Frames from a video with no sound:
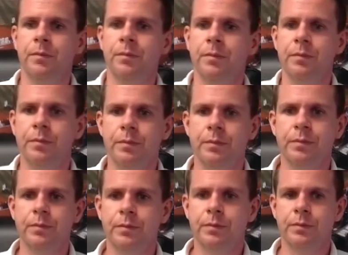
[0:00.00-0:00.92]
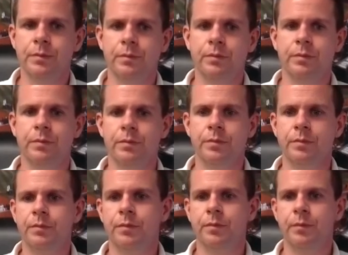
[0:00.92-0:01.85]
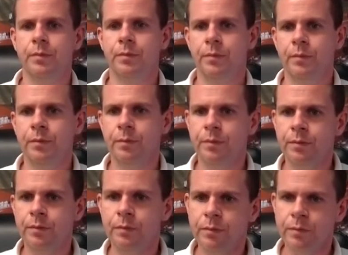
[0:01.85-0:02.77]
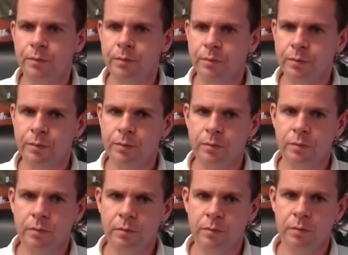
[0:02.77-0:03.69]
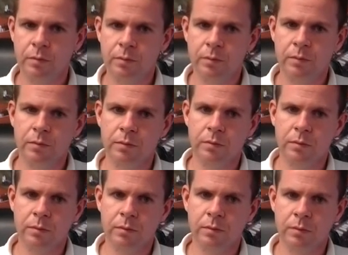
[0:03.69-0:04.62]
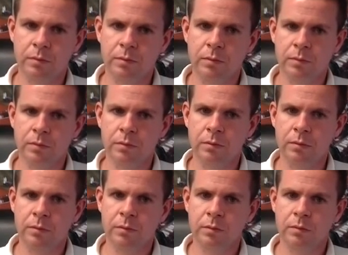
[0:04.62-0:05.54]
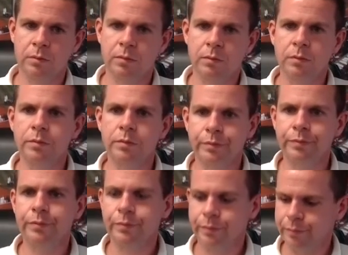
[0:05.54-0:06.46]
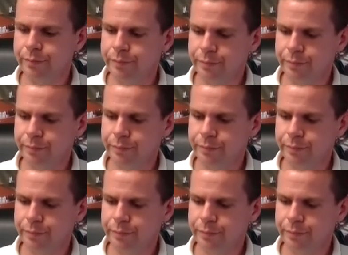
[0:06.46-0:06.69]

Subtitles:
[no speech]